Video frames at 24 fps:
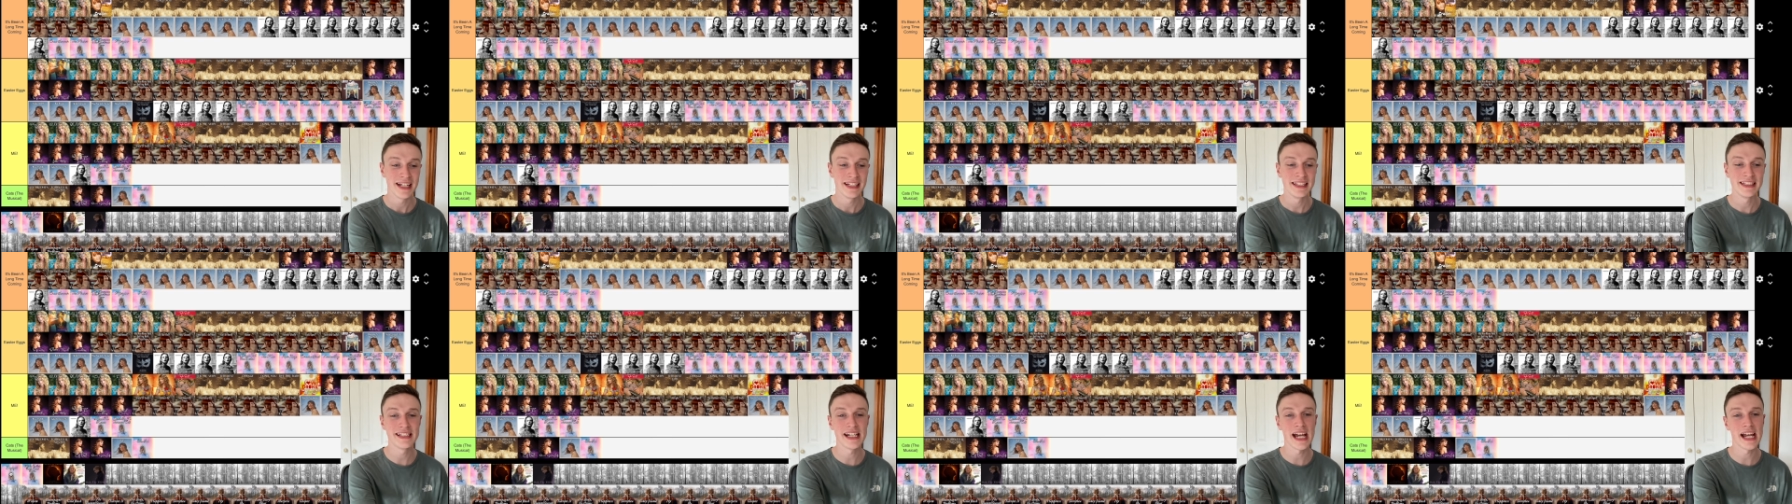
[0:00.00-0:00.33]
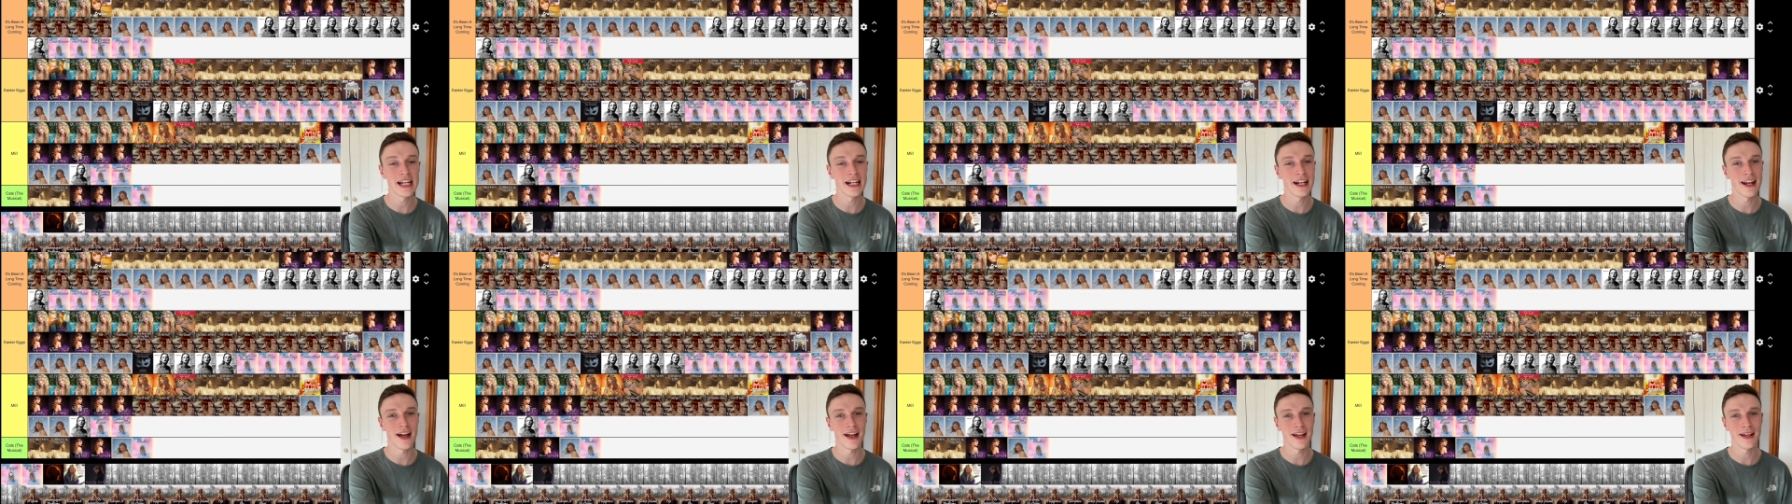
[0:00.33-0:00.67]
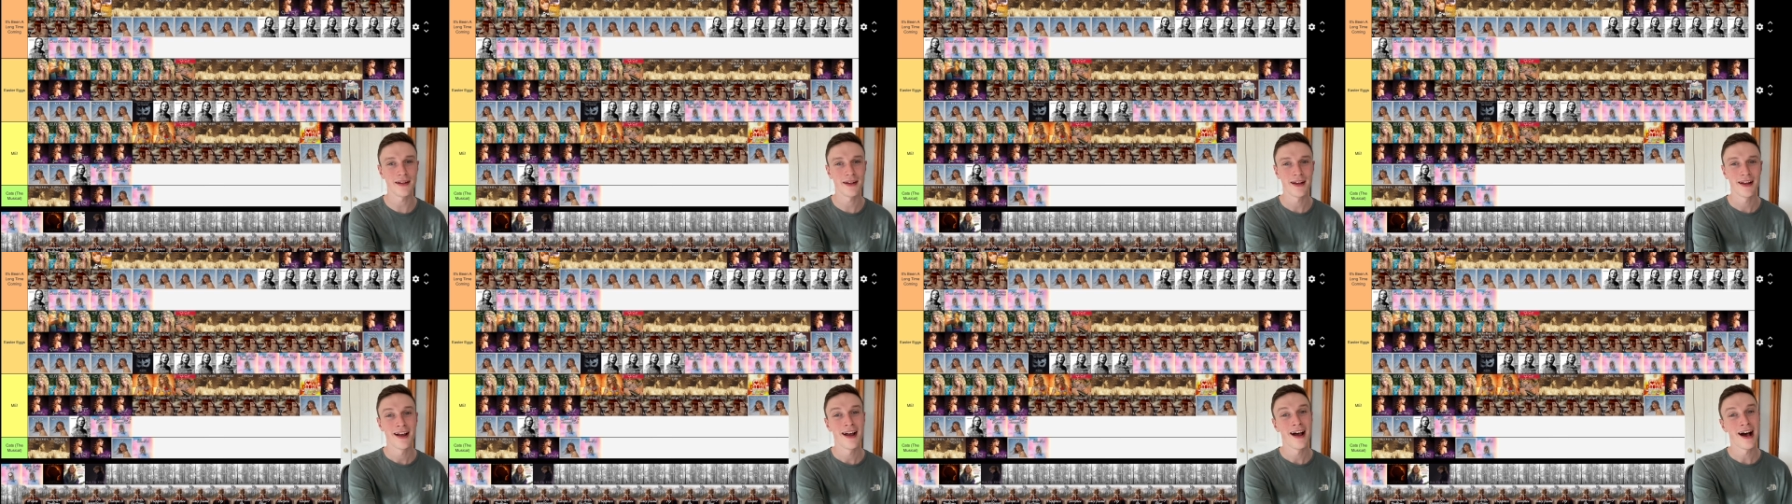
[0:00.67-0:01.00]

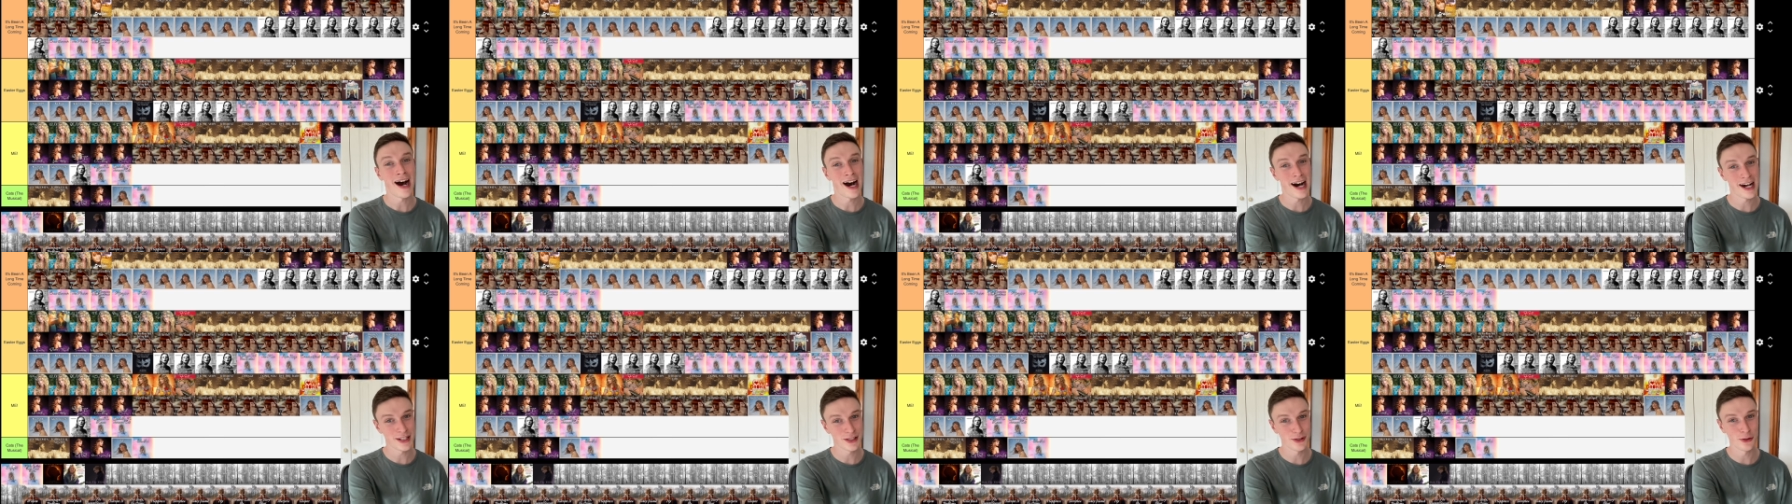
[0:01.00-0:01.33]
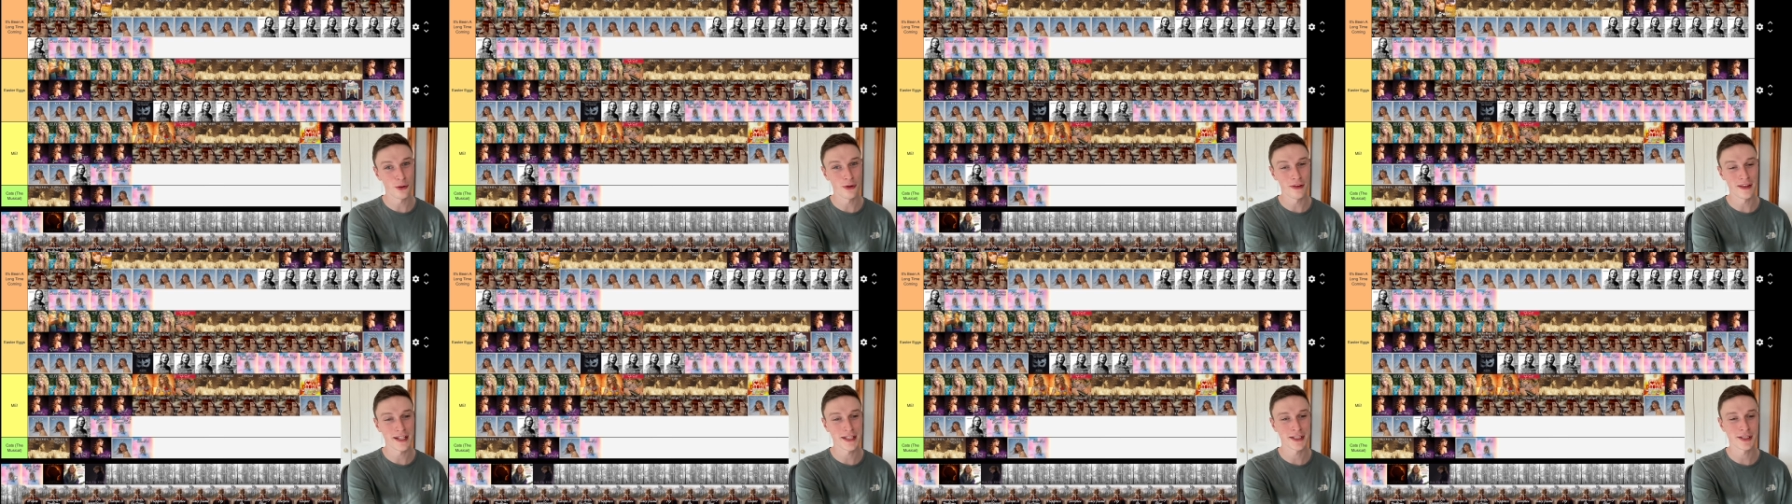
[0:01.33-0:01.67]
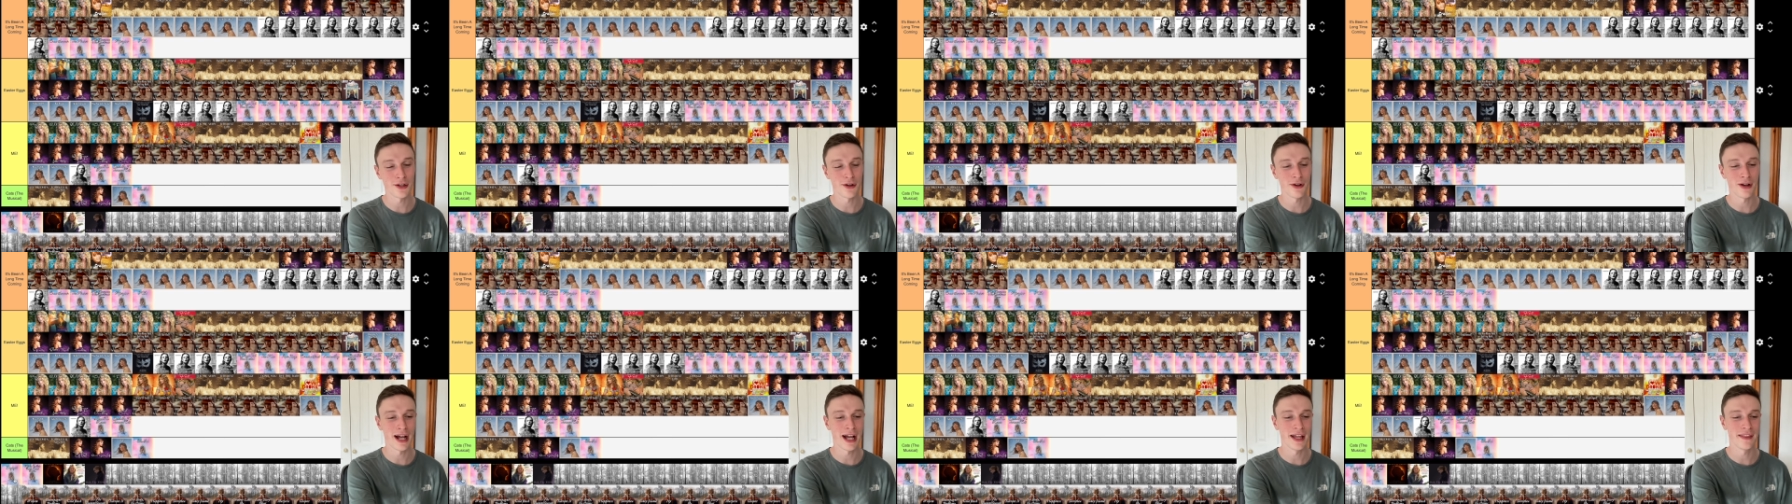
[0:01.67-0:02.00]
Daylight. I saw this
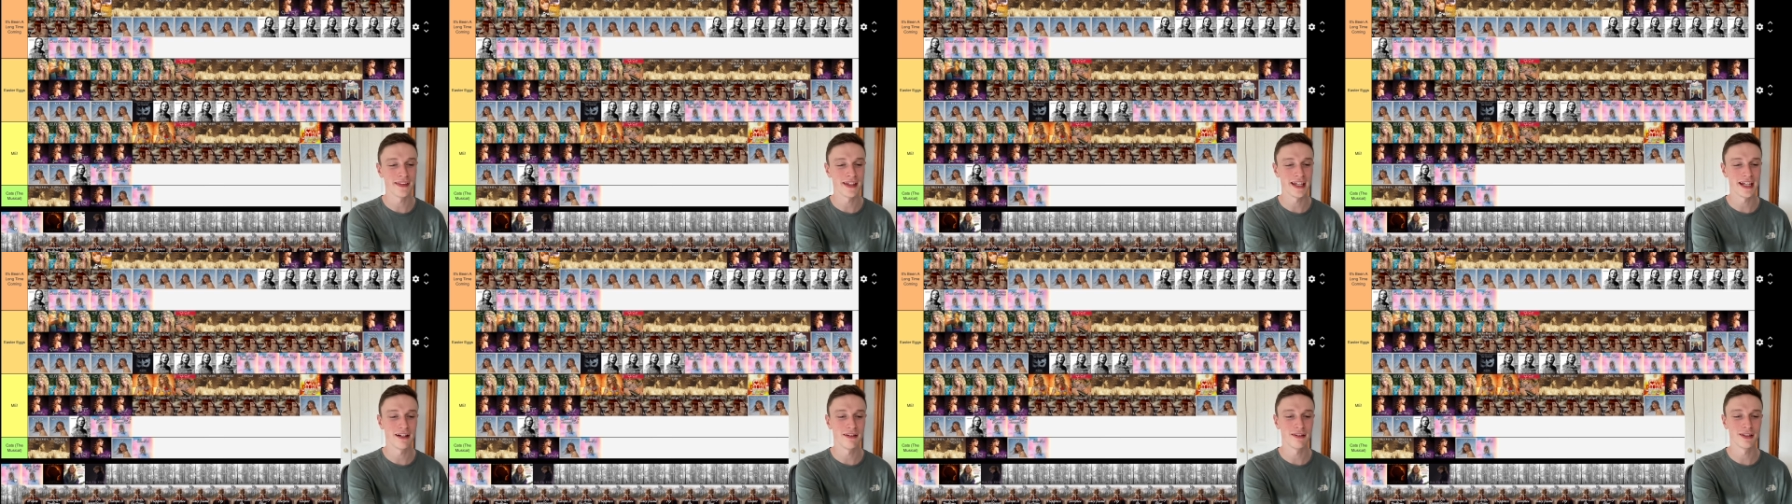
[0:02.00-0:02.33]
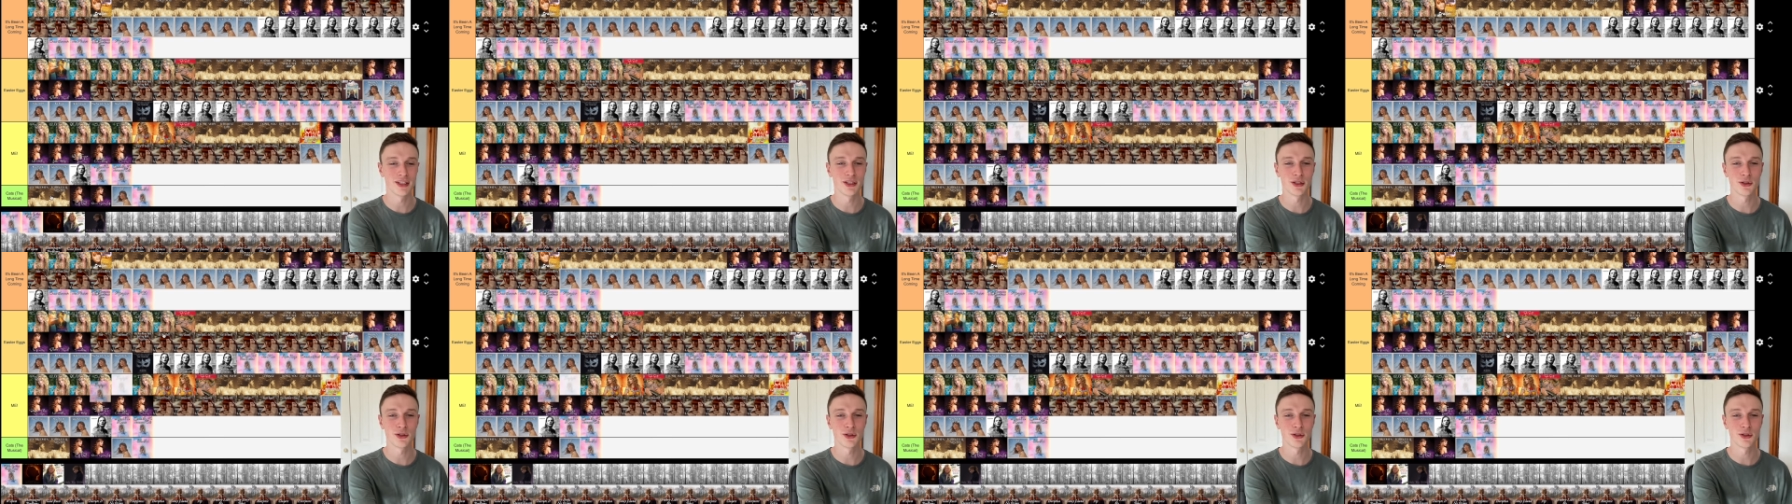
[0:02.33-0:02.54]
song at the Eras